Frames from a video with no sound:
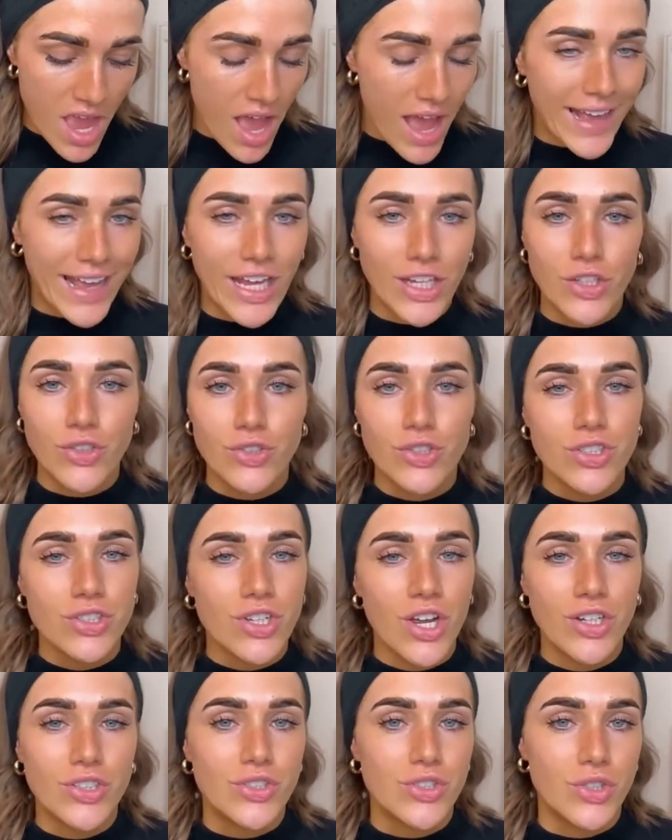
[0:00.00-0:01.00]
Again, you just
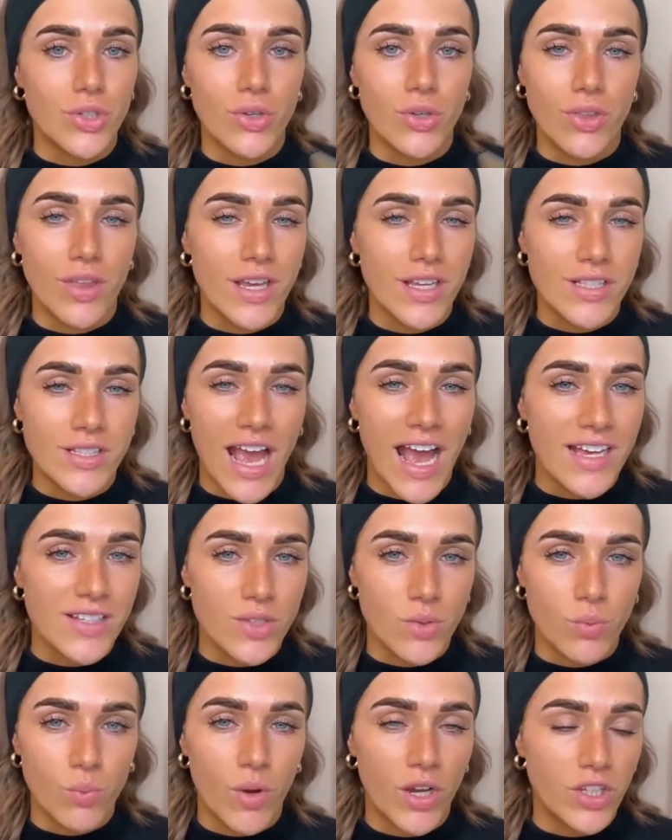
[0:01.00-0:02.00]
kind of do this as
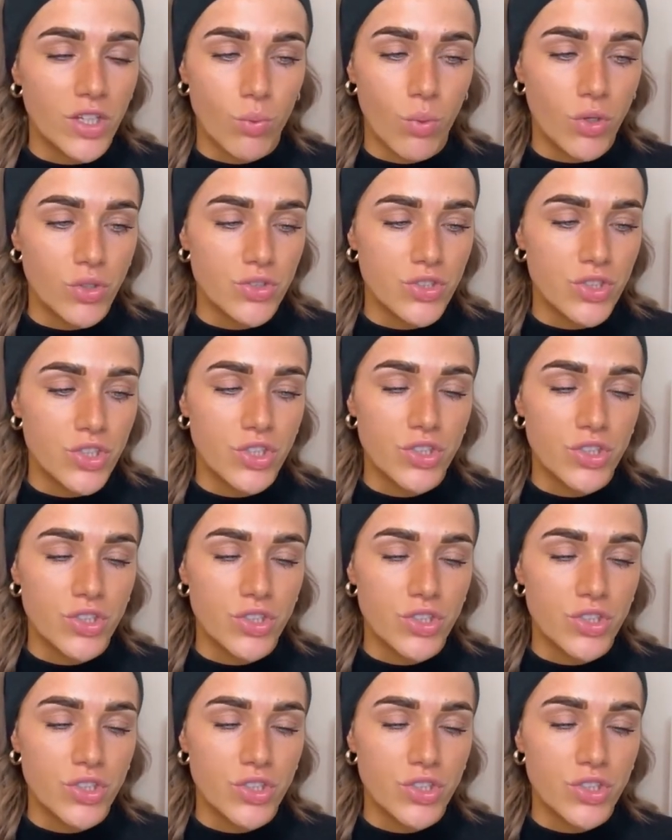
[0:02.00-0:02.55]
and when you want to.